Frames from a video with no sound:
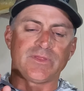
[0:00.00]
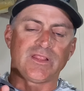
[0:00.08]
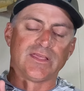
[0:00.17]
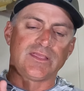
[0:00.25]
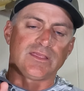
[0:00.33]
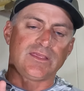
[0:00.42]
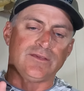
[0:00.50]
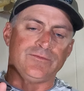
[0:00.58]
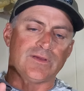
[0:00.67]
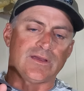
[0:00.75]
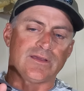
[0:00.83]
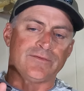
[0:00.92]
But like
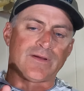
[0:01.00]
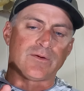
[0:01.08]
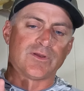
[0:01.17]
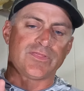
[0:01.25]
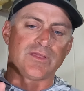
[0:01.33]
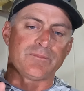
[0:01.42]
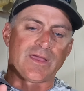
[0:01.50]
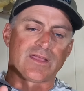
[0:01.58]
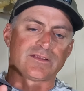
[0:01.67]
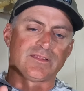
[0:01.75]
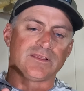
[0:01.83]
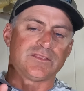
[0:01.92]
if I were to think
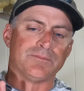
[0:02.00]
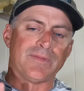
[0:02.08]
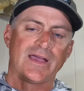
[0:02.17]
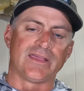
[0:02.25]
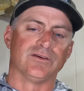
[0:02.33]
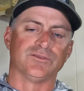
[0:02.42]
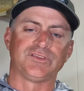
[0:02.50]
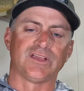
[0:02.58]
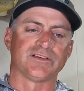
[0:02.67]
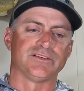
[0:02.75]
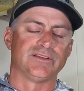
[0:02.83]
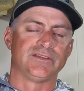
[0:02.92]
back to like the Mayo
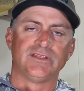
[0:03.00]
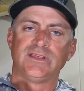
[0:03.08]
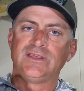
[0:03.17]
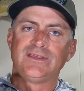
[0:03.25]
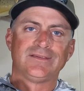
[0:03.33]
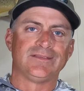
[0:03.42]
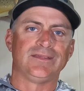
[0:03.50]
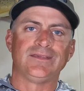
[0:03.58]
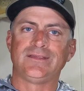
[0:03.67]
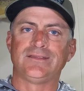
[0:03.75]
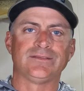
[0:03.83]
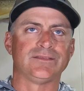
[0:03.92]
section,
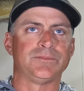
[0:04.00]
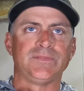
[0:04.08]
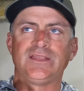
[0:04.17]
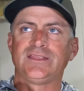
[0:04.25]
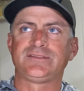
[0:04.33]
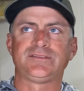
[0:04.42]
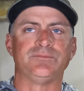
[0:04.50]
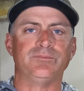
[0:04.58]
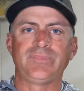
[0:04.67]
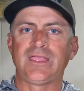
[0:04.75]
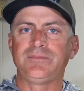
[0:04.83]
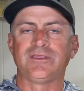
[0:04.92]
it's
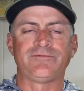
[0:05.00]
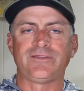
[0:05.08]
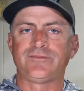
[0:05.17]
maybe a